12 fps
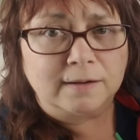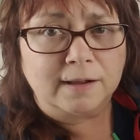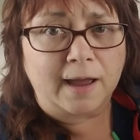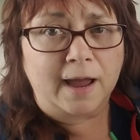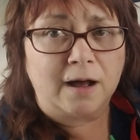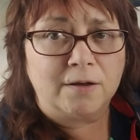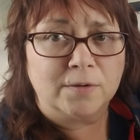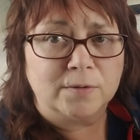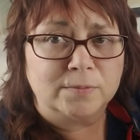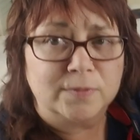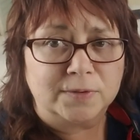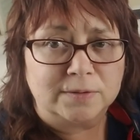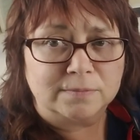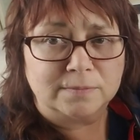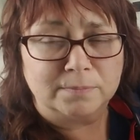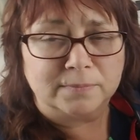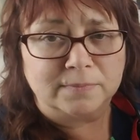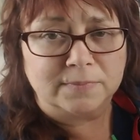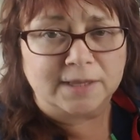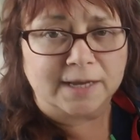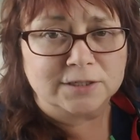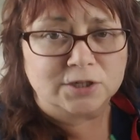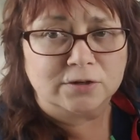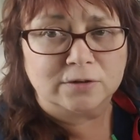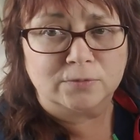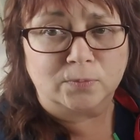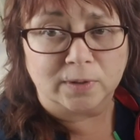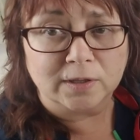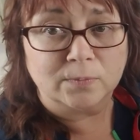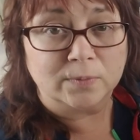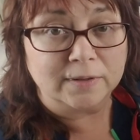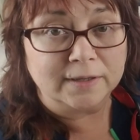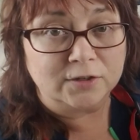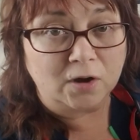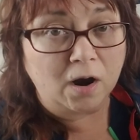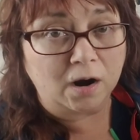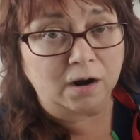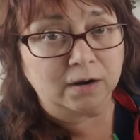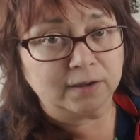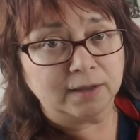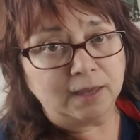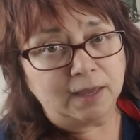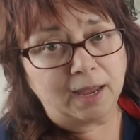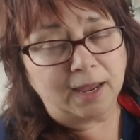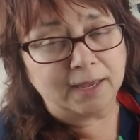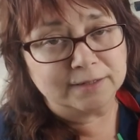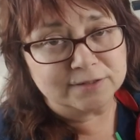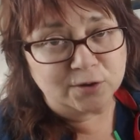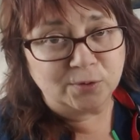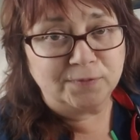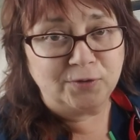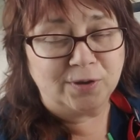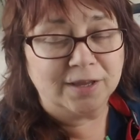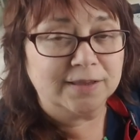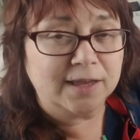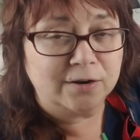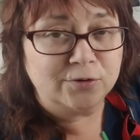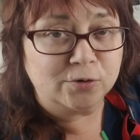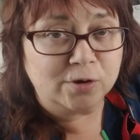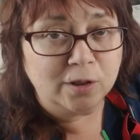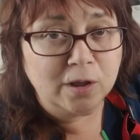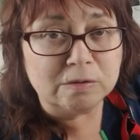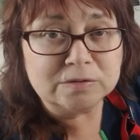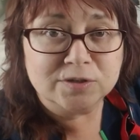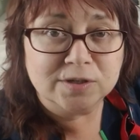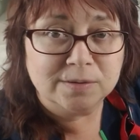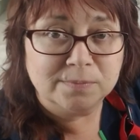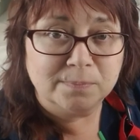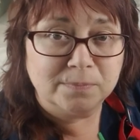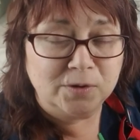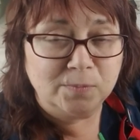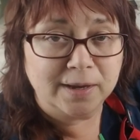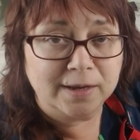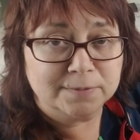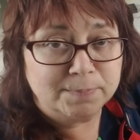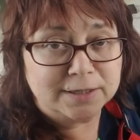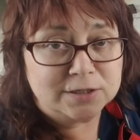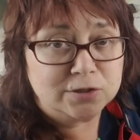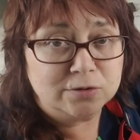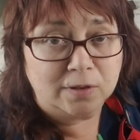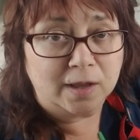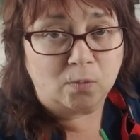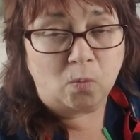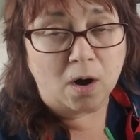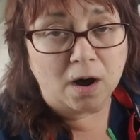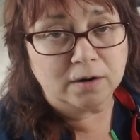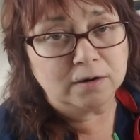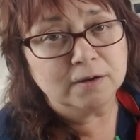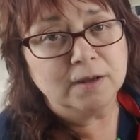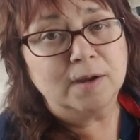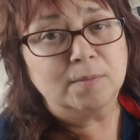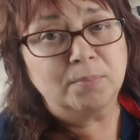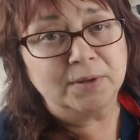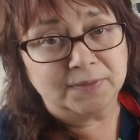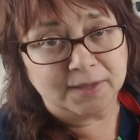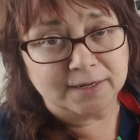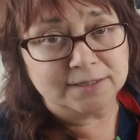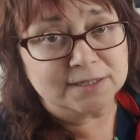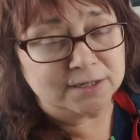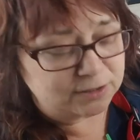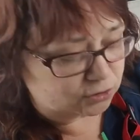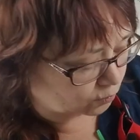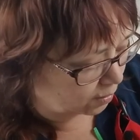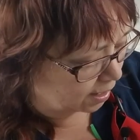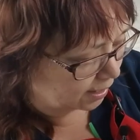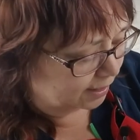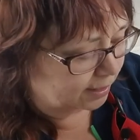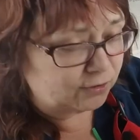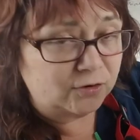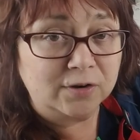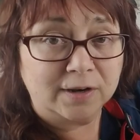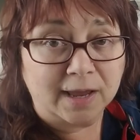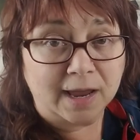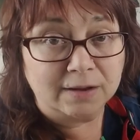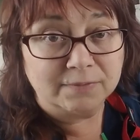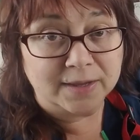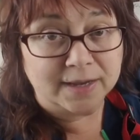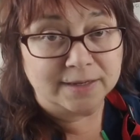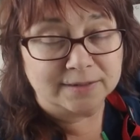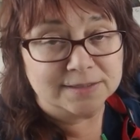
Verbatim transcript: how that turned really, really dark. And so if you get that on your clothes, it, you may, it may just look like water, but then it's going to dry and you're going to have that